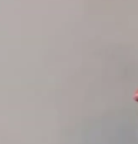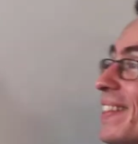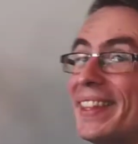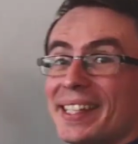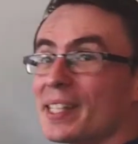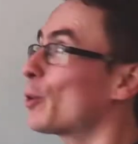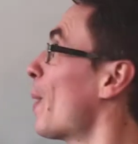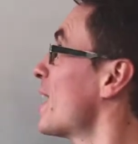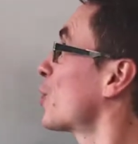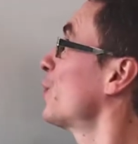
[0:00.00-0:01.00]
In this
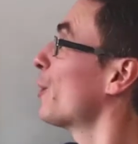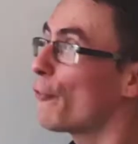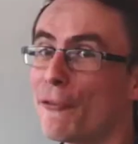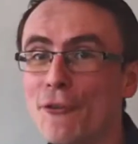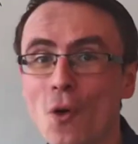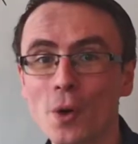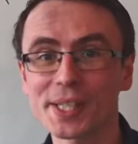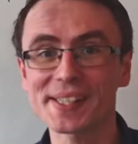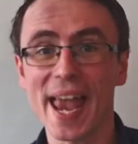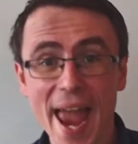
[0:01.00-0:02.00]
equation the
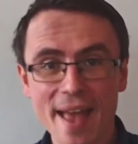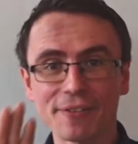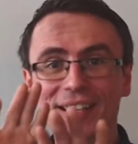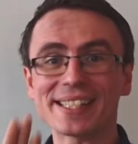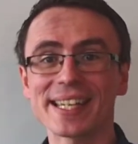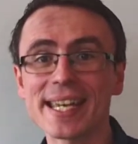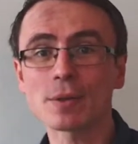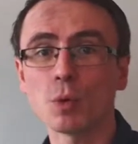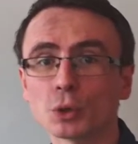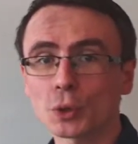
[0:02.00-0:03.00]
force F is
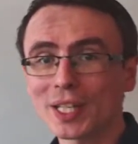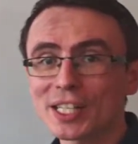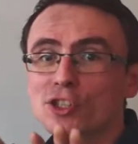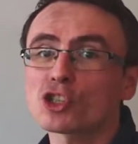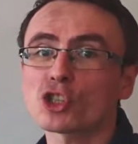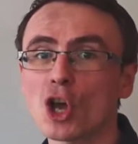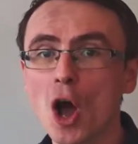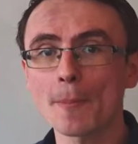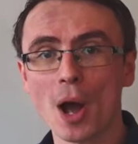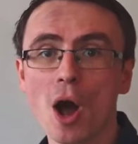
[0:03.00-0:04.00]
equal to the
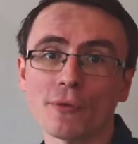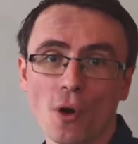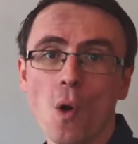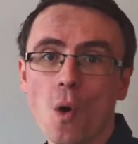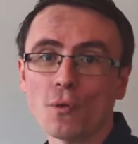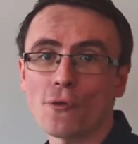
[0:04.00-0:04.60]
sum of all